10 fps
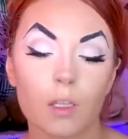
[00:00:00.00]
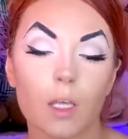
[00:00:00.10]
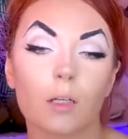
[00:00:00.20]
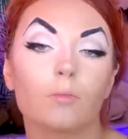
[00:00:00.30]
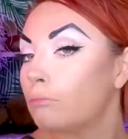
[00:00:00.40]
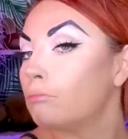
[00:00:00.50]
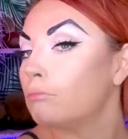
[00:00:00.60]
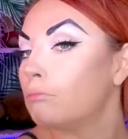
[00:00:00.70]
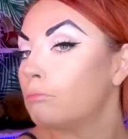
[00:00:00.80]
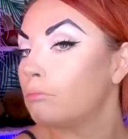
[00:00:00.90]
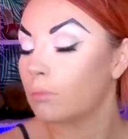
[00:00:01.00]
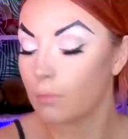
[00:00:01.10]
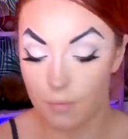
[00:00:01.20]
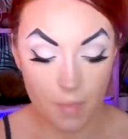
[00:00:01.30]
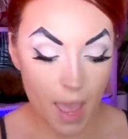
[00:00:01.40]
that
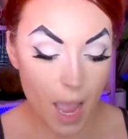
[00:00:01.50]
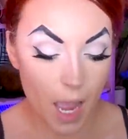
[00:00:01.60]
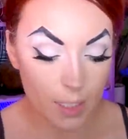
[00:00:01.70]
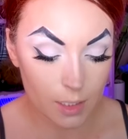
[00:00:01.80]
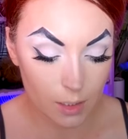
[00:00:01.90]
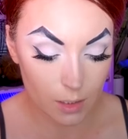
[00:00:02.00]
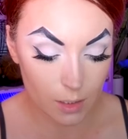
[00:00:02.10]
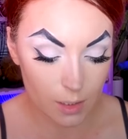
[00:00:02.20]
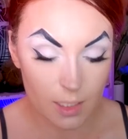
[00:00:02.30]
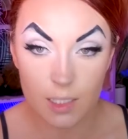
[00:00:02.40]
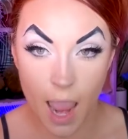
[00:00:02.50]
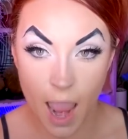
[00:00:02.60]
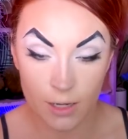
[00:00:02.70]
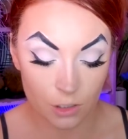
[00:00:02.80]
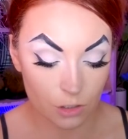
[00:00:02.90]
mad,
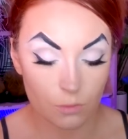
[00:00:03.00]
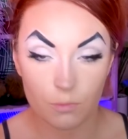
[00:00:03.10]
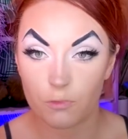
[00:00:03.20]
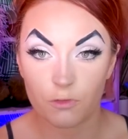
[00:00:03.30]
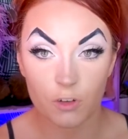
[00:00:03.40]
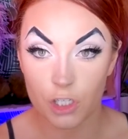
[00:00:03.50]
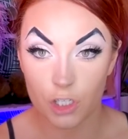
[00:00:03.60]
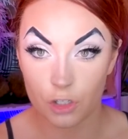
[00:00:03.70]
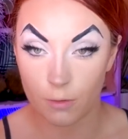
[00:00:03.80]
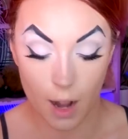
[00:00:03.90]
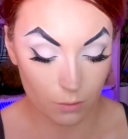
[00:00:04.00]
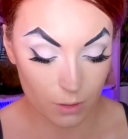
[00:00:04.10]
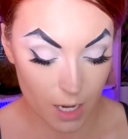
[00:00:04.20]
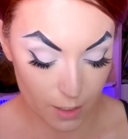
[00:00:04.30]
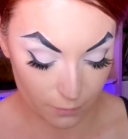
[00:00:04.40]
sad fish trout
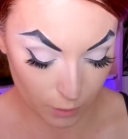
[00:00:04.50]
kind of